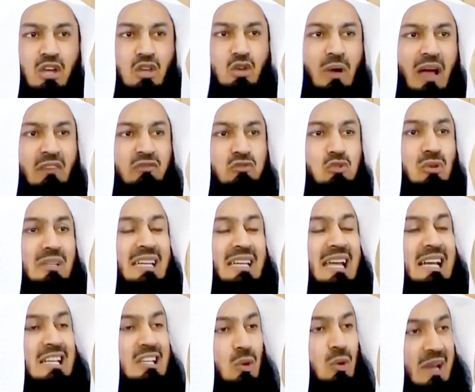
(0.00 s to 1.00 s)
You have to
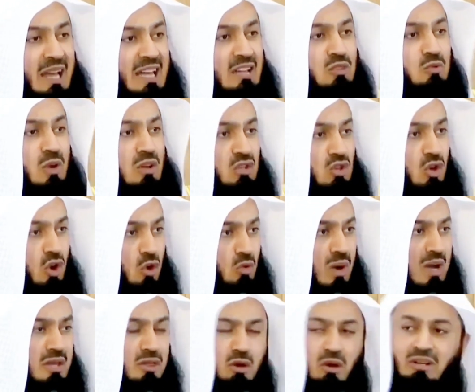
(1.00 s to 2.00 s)
calculate what you're
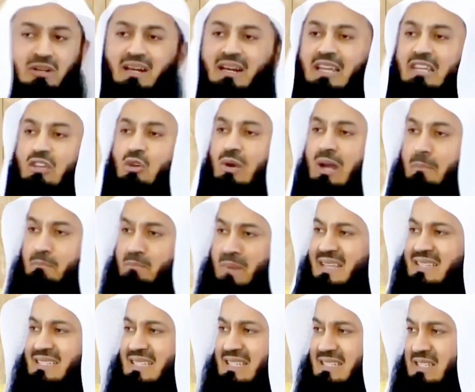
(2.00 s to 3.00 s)
worth on a regular
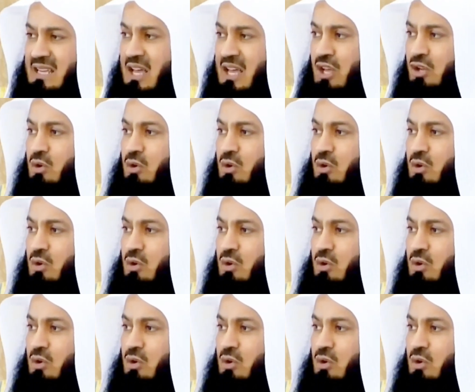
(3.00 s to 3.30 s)
basis.